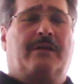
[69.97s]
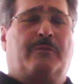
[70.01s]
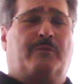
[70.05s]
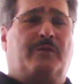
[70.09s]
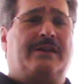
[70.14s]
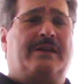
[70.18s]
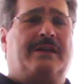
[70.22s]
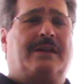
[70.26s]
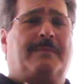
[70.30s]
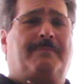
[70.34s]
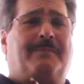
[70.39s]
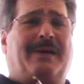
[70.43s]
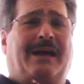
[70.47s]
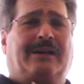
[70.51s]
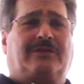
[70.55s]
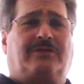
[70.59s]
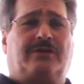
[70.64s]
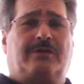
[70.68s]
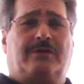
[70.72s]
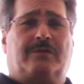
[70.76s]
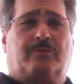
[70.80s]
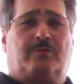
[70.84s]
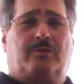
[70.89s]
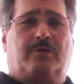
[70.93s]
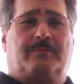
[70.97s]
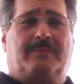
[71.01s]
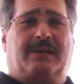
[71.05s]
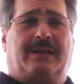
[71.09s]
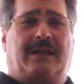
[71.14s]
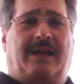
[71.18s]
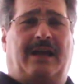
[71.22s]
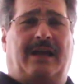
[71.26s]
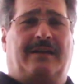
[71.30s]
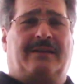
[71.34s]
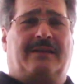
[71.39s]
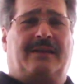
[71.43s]
When you get back to your room
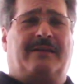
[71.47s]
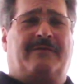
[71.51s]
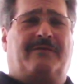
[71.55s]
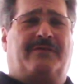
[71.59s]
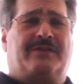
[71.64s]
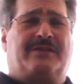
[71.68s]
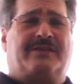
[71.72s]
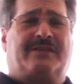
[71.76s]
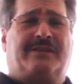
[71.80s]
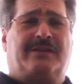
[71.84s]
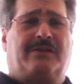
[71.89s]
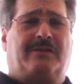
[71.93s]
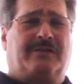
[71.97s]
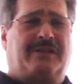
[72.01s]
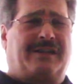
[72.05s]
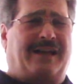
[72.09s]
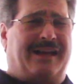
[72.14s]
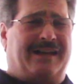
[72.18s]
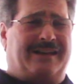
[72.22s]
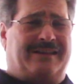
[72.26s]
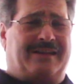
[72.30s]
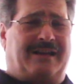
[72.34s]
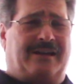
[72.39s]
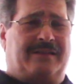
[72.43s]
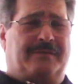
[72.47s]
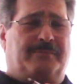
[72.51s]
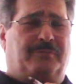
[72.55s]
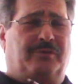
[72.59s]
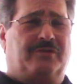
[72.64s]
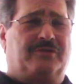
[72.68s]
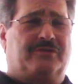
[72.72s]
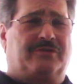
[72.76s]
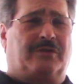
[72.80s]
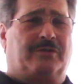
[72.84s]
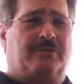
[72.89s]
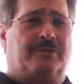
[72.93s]
again, and if it's still like that, the
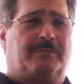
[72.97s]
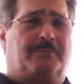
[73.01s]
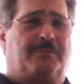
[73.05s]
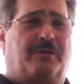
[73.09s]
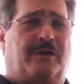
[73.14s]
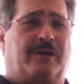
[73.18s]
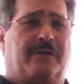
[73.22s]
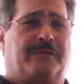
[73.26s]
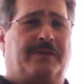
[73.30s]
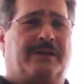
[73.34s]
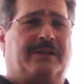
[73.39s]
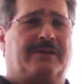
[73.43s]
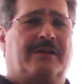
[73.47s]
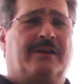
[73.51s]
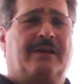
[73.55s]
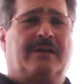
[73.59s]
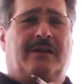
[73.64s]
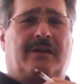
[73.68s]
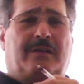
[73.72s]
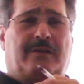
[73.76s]
balloons don't look perfect,